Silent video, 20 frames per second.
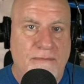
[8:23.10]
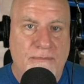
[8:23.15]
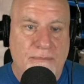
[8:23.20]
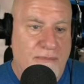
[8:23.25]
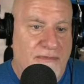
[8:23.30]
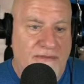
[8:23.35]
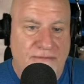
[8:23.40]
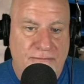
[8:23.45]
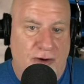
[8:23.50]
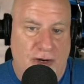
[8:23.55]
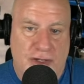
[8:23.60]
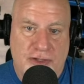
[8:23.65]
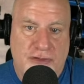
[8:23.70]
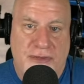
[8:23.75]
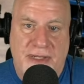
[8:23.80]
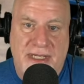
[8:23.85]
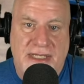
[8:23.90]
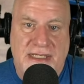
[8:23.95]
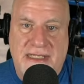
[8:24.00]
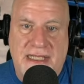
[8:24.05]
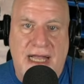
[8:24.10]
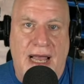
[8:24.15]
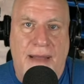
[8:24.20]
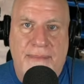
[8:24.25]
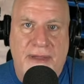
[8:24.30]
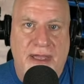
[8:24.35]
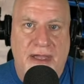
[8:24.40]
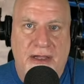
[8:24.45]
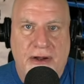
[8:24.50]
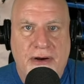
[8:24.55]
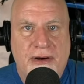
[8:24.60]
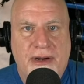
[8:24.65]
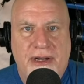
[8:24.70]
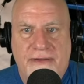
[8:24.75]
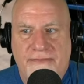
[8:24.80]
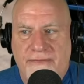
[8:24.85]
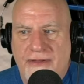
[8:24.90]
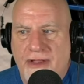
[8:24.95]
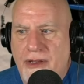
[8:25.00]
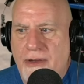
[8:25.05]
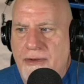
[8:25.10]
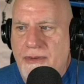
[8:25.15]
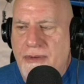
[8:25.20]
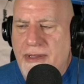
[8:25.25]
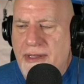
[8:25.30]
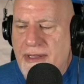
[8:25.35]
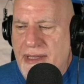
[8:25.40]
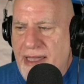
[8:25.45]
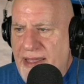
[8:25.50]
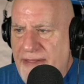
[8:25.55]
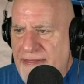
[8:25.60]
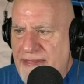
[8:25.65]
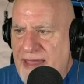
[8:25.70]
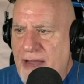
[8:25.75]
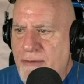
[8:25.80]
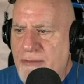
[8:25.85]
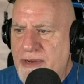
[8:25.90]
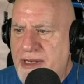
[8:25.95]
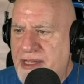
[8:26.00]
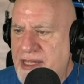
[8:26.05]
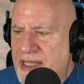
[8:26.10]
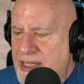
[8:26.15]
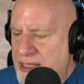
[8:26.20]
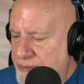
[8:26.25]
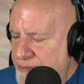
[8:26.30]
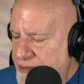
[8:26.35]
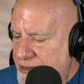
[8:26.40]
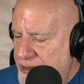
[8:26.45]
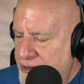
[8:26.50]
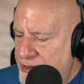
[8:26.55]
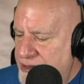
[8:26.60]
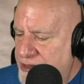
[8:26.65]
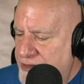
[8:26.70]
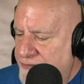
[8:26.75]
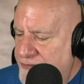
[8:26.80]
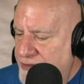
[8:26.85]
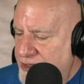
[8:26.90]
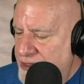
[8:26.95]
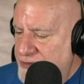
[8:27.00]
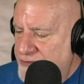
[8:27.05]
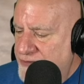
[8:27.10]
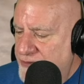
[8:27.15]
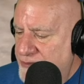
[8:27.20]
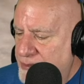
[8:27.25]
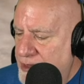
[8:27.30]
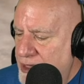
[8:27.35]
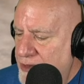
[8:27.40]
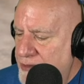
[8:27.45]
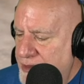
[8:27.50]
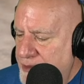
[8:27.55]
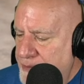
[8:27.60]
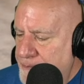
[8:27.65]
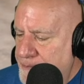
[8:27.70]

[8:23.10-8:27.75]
virtually stopping current flow, and that would keep the fuse from blowing.